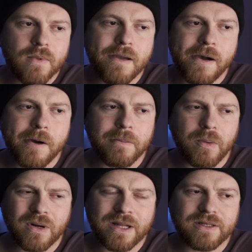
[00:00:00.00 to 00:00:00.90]
And
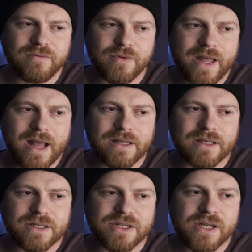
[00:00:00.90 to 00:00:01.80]
what I did for that
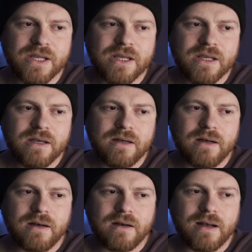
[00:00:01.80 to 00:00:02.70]
is,
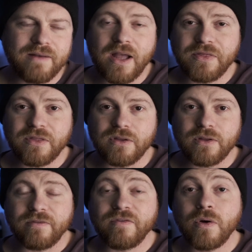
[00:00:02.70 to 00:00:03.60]
I've got
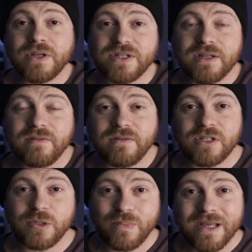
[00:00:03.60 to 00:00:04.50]
the focusing
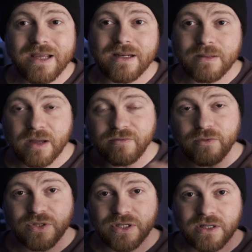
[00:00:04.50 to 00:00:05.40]
speed in my
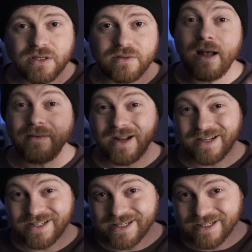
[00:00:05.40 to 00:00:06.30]
Fuji, I've got
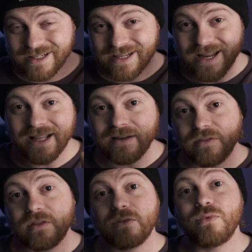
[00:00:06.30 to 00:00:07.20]
it set to
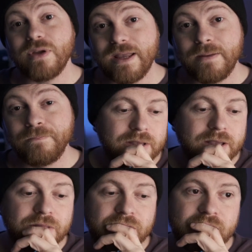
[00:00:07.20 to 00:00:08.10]
-3,
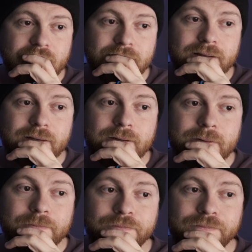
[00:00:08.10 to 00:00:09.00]
and then
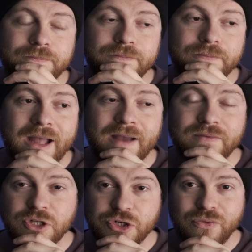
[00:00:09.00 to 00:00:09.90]
I have
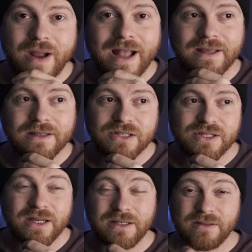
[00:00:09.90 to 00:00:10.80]
the tracking
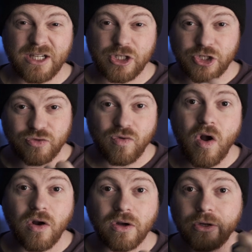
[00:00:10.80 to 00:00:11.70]
set to like a
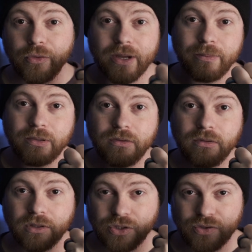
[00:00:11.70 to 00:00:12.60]
strong grip
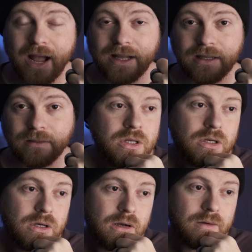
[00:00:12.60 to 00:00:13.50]
on tracking.
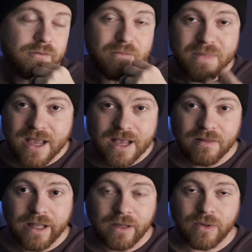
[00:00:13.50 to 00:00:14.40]
For me,
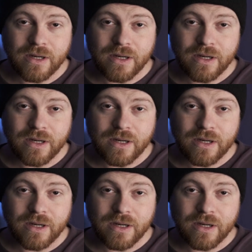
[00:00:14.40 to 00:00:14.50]
like